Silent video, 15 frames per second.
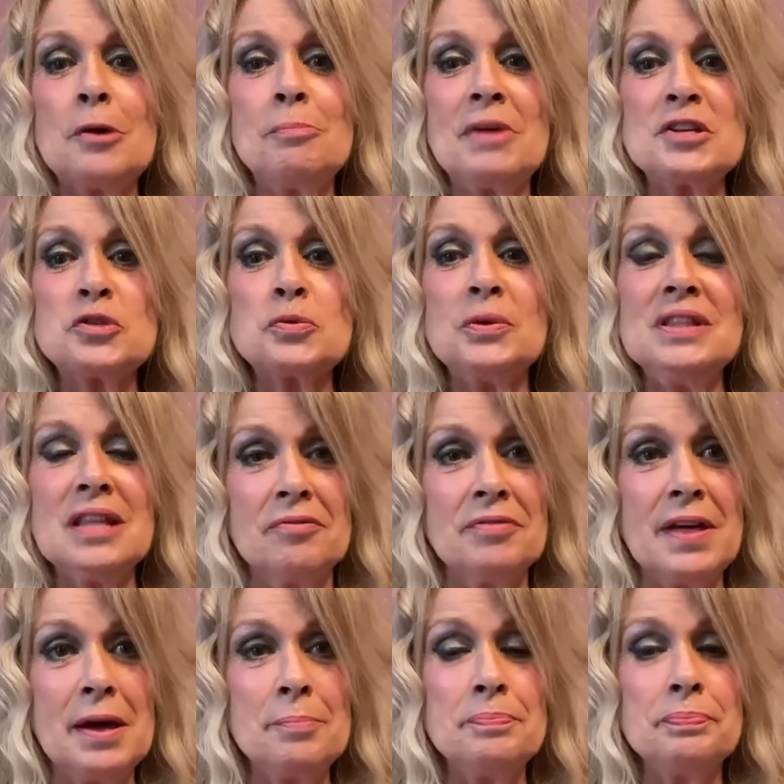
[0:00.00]
much we love
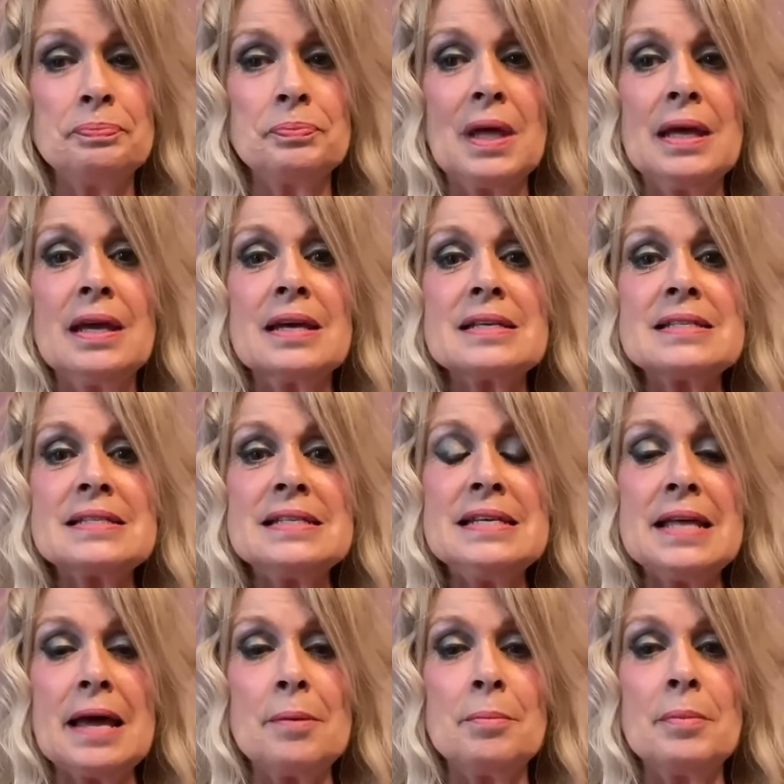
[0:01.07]
them, see
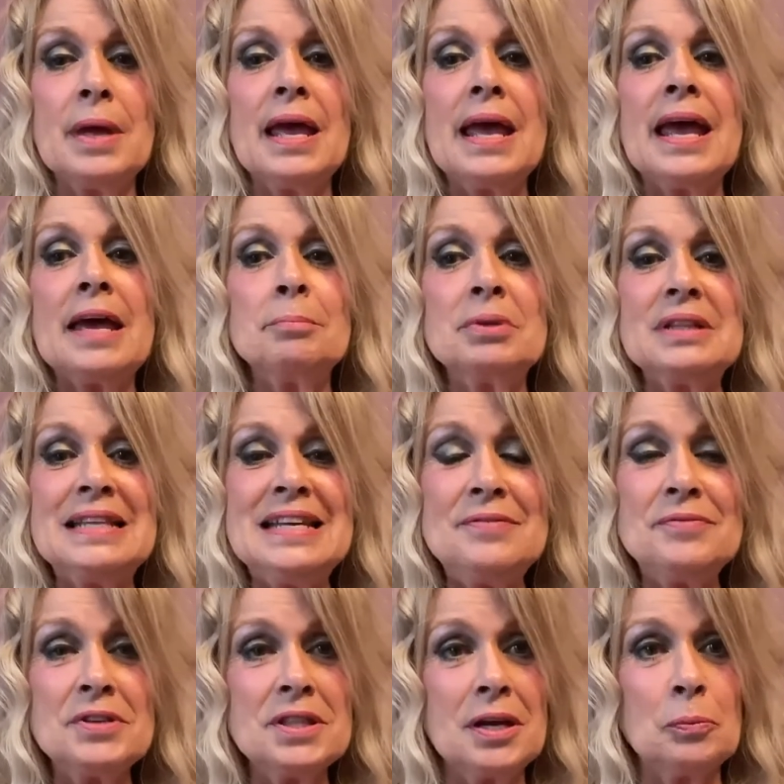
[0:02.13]
them, and believe
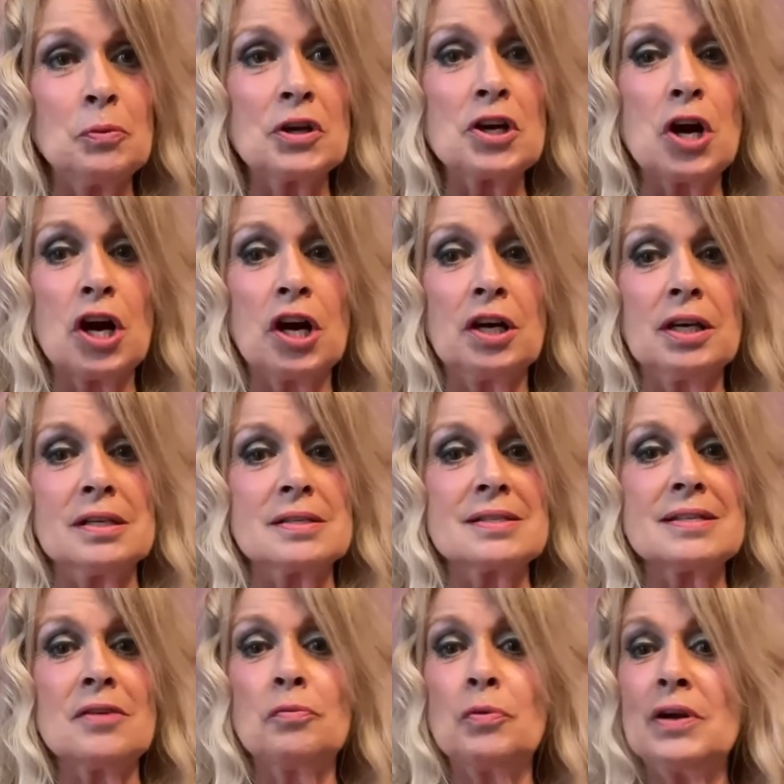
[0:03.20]
in them regardless
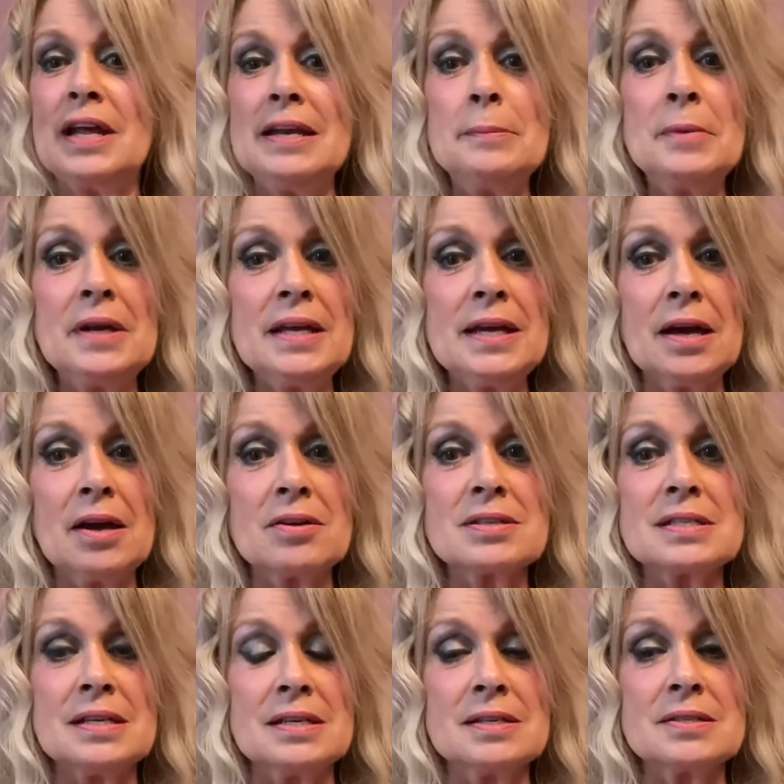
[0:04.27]
of what anybody else
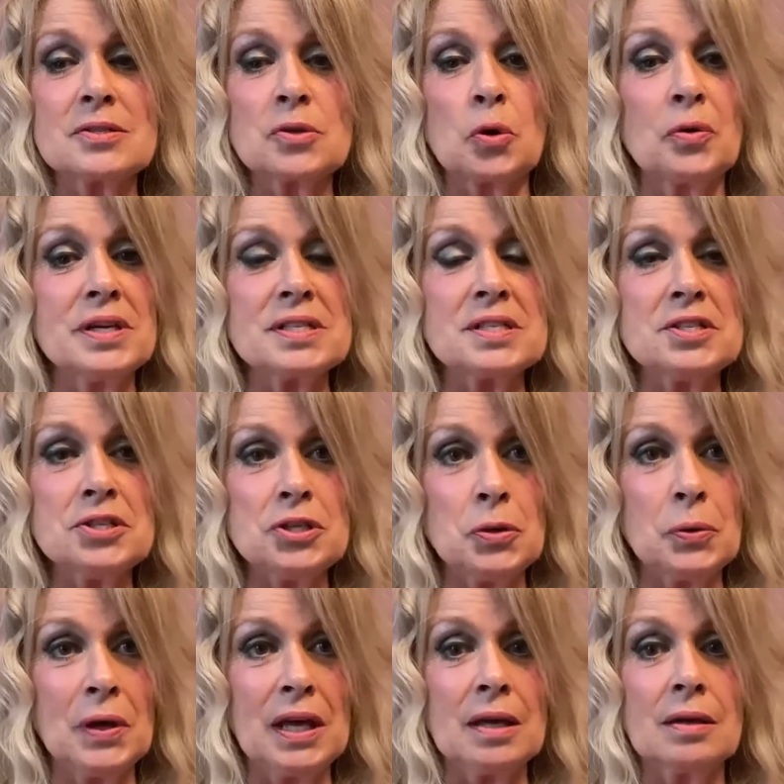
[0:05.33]
is or isn't
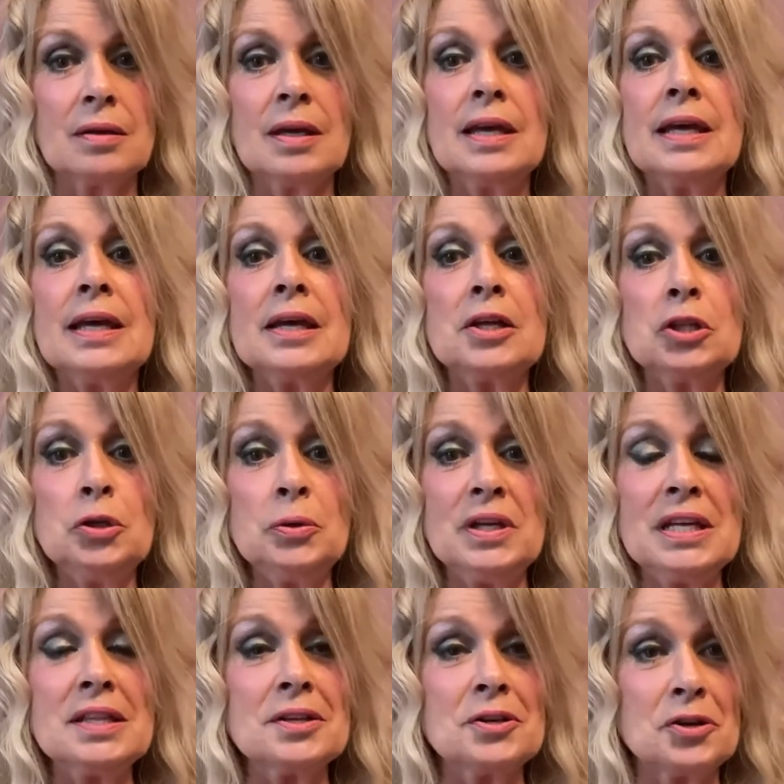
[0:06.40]
doing,
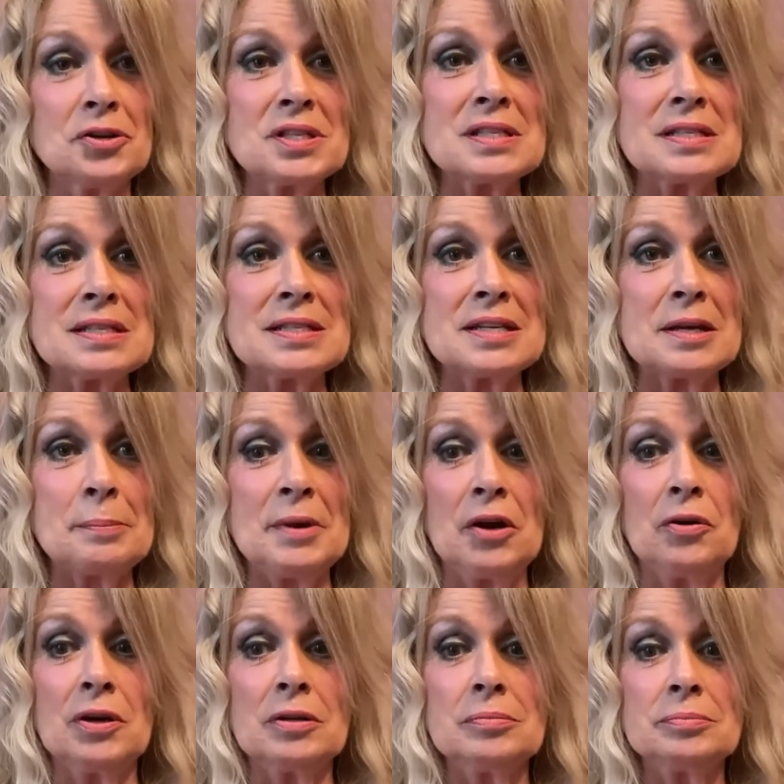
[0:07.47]
including the narcissistic
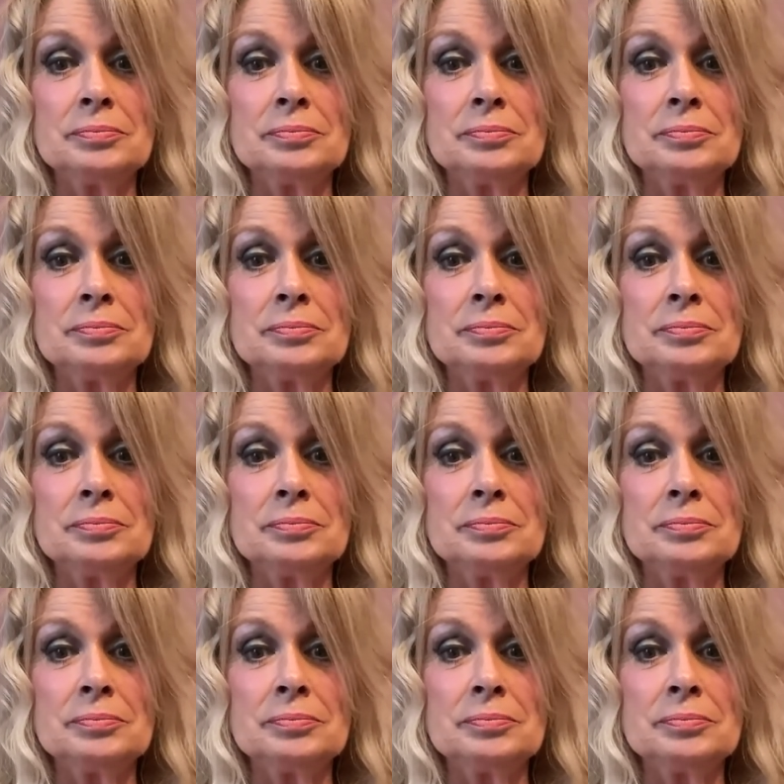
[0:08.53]
parent.